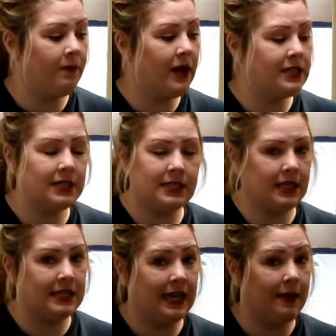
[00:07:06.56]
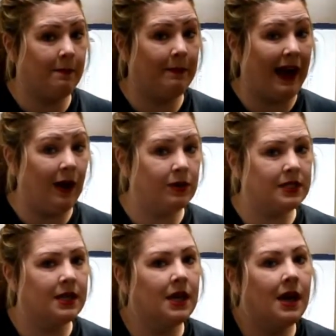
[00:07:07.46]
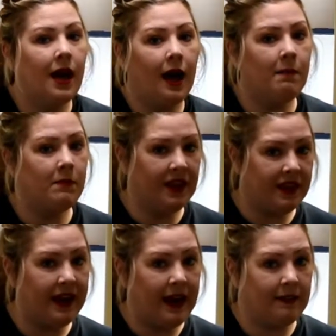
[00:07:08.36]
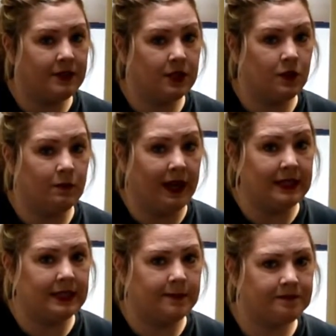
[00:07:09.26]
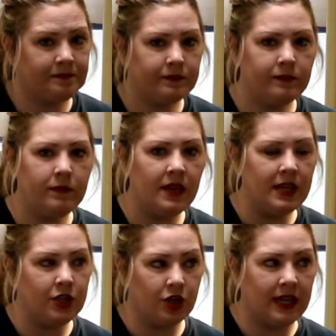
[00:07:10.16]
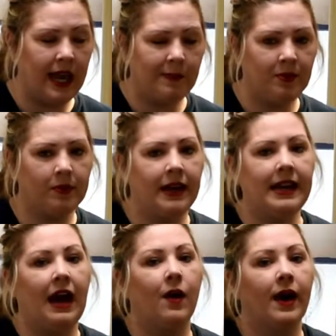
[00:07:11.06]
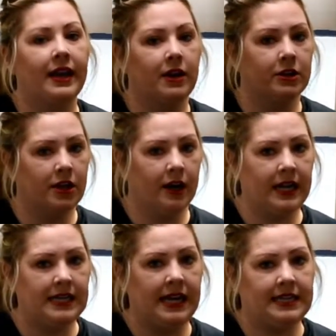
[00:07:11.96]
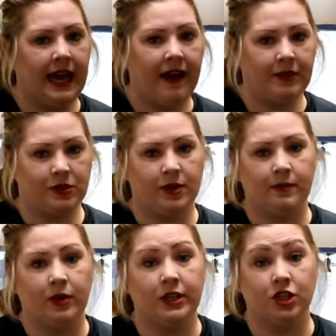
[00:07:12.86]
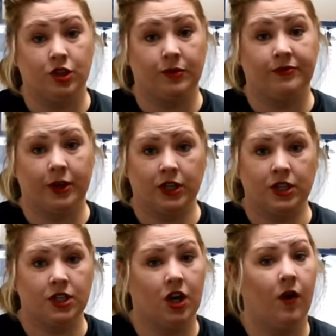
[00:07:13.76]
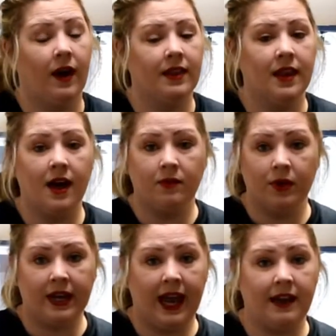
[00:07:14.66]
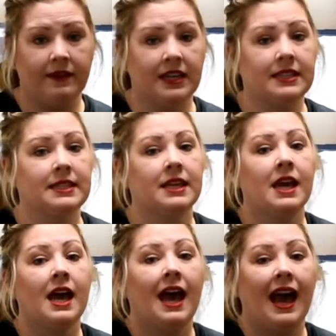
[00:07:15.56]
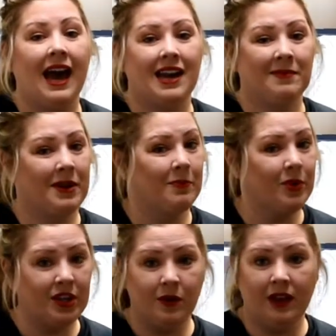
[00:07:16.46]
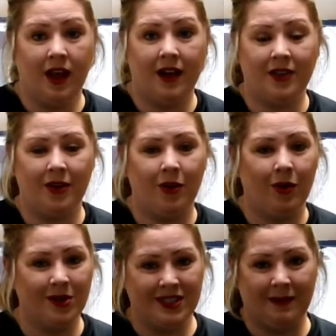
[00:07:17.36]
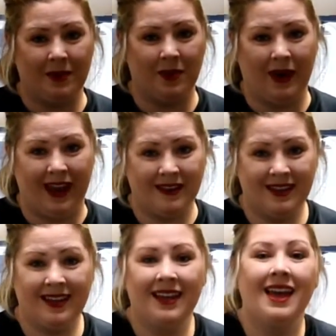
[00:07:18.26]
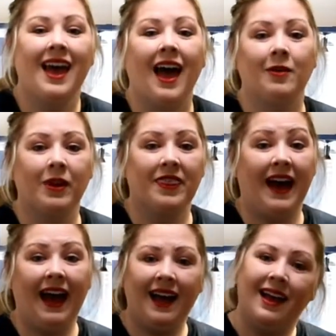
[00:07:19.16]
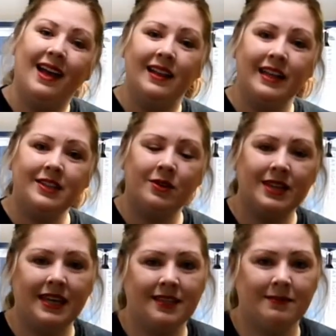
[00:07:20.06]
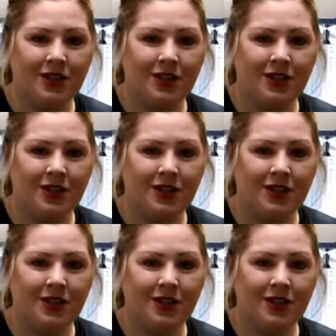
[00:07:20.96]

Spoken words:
project is gonna take about a month and a half to 2 months. It's early April right now. Again, our target date to have this rentable is June 1st. So a lot of work ahead of us, and I'm gonna bring you along the whole step of the way. And with that, let's go take some